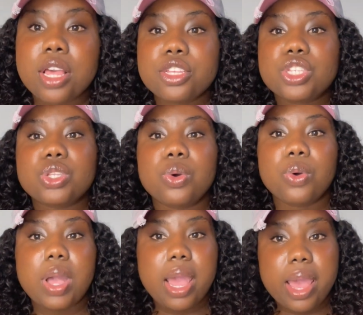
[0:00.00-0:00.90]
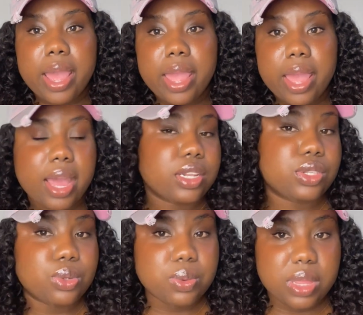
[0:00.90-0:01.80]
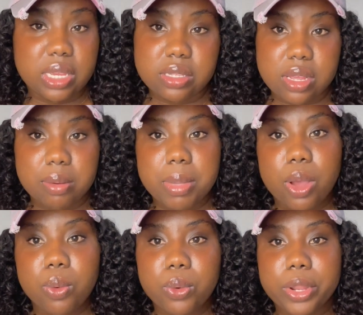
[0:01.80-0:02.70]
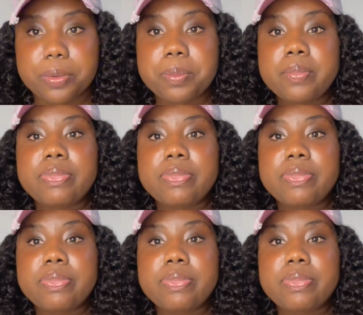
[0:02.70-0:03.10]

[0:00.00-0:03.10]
So I had to do things on my own.